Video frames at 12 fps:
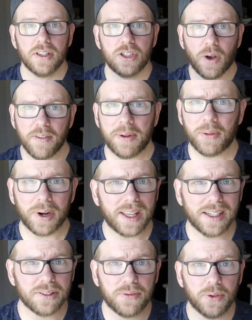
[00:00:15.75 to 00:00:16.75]
So I've been
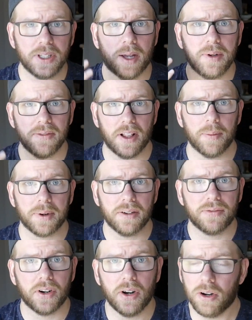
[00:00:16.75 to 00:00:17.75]
working as a full-time developer
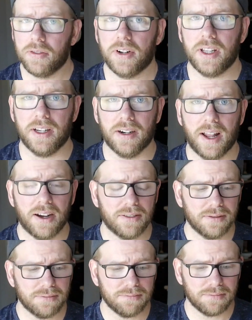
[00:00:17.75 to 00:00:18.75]
for over a year
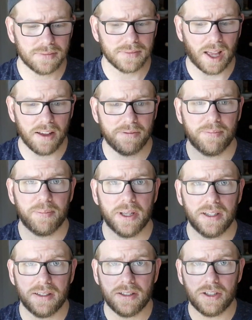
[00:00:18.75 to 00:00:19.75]
now. I've
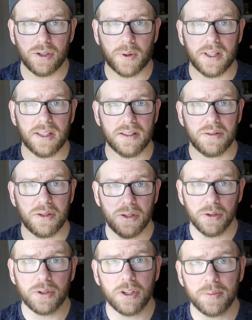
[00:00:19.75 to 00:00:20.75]
been doing this
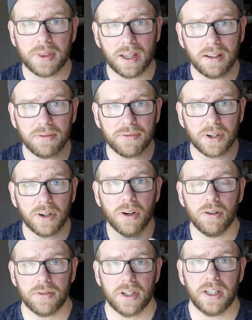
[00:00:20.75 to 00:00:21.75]
YouTube thing for
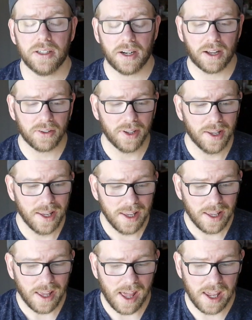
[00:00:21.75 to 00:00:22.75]
over a year now,
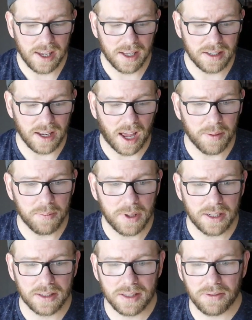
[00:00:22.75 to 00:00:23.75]
and I
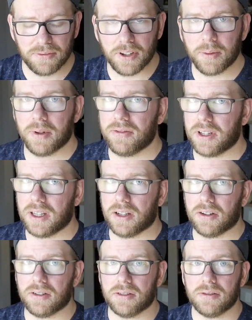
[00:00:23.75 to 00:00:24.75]
meant to film a
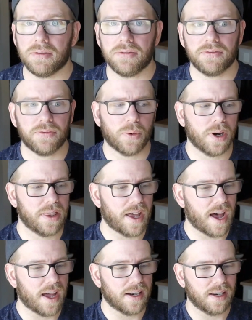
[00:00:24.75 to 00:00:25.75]
video for
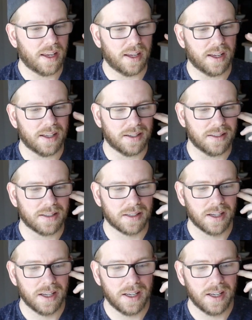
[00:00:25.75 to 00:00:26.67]
that and